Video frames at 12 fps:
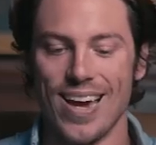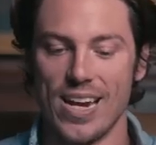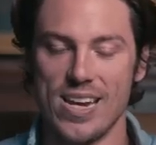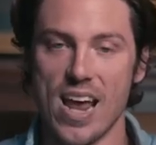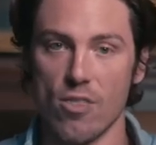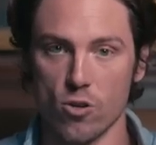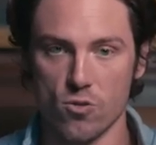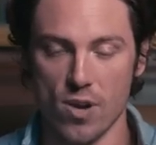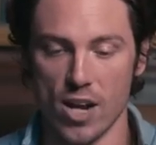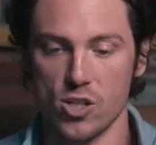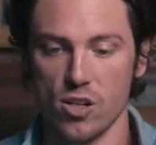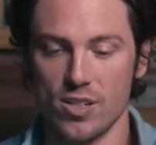another
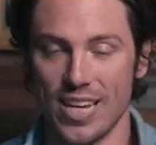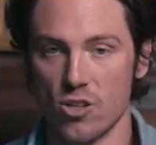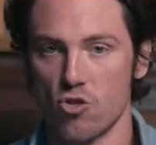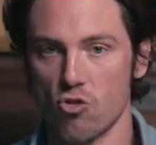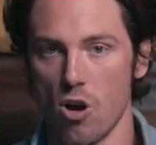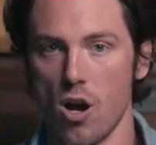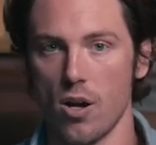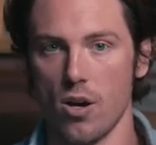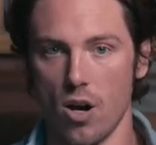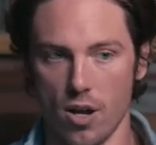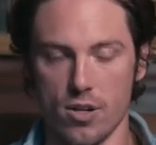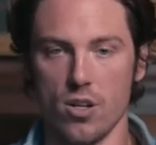strategy to get strong
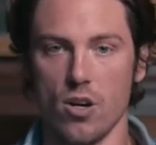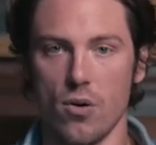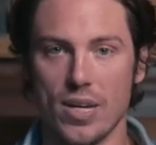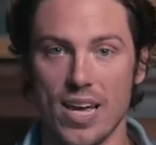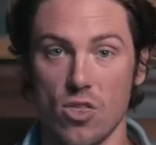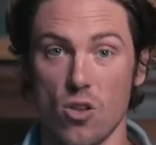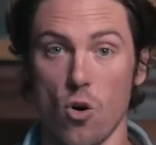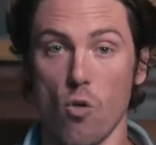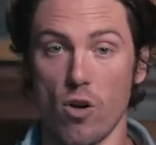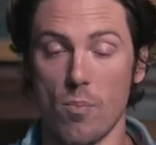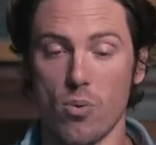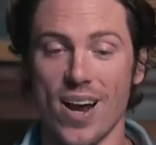on, you know, again, the
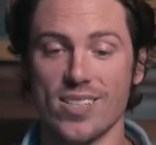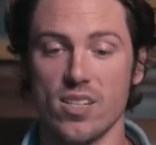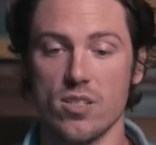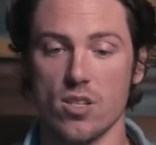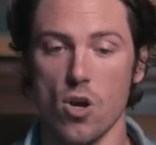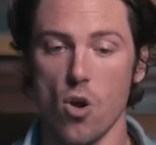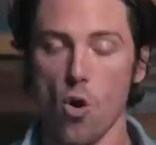overhead press is